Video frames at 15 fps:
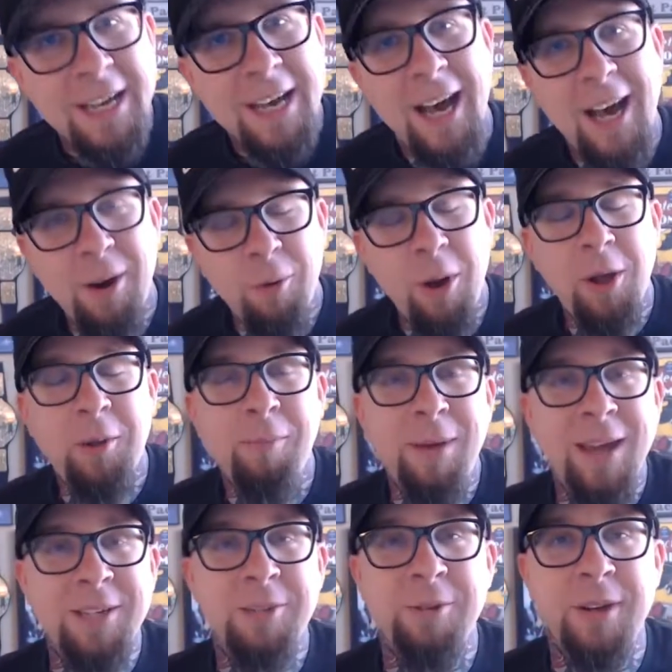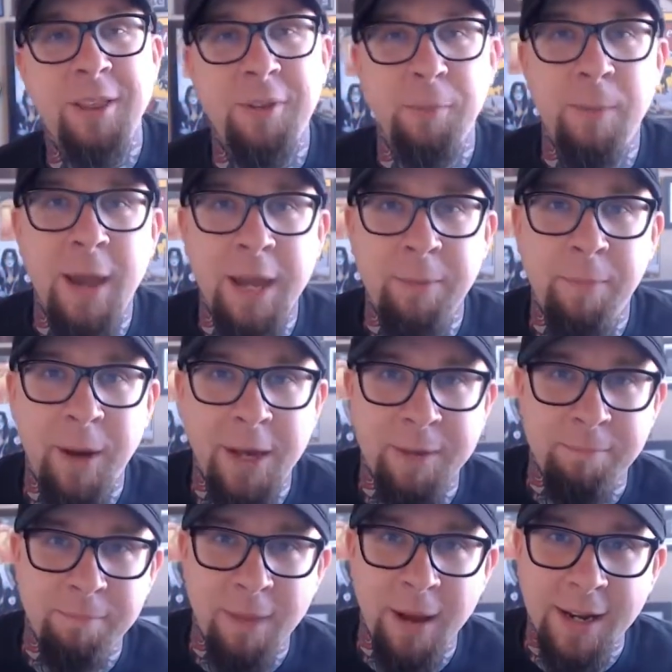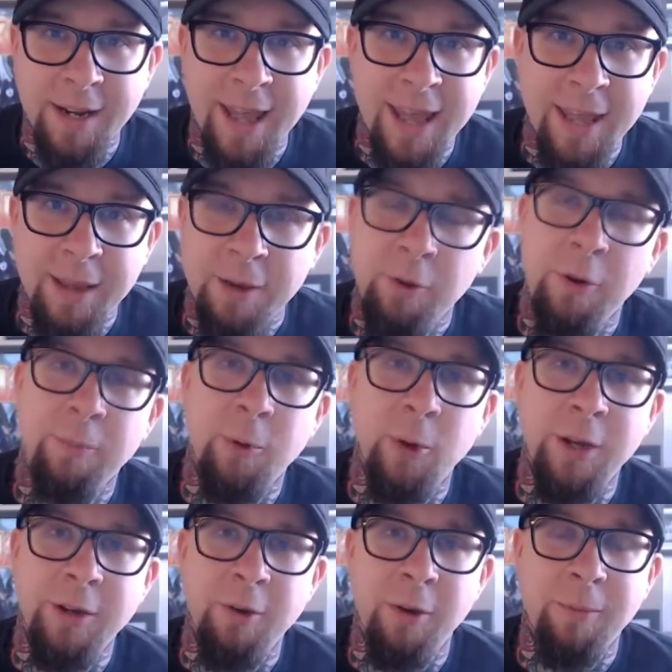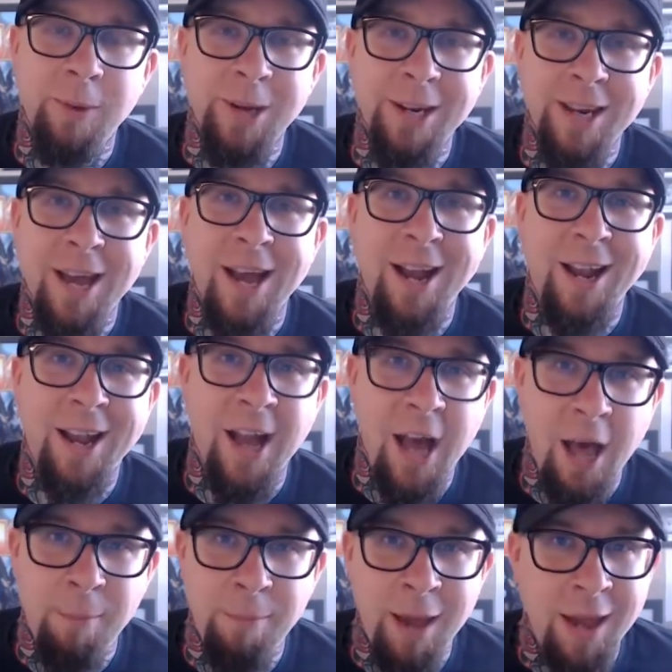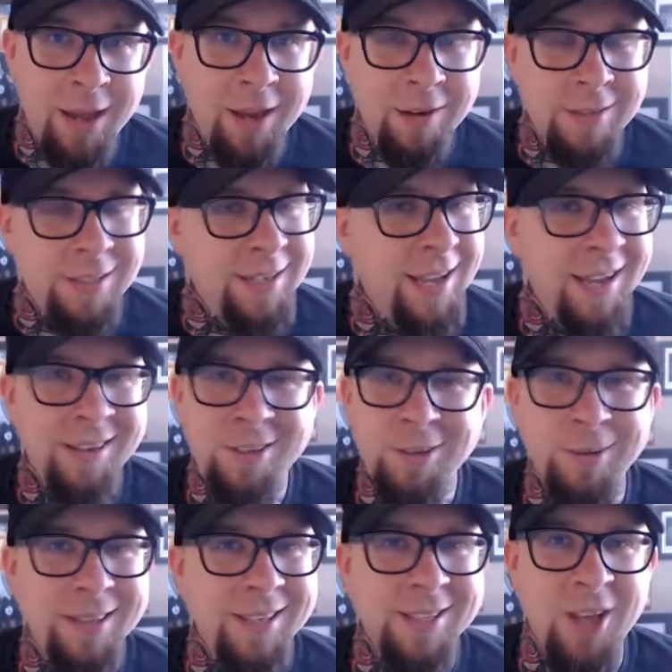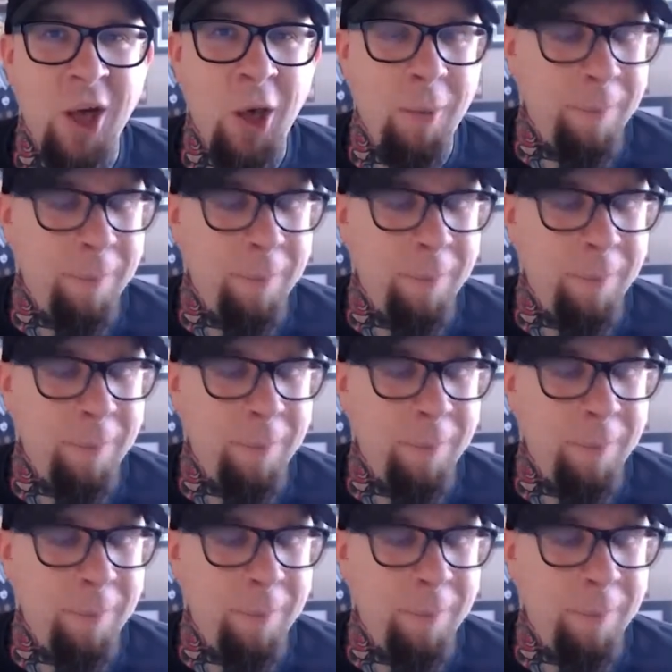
Welcome back to another Mech Mod Monday. grimgreen.com back here today doing this all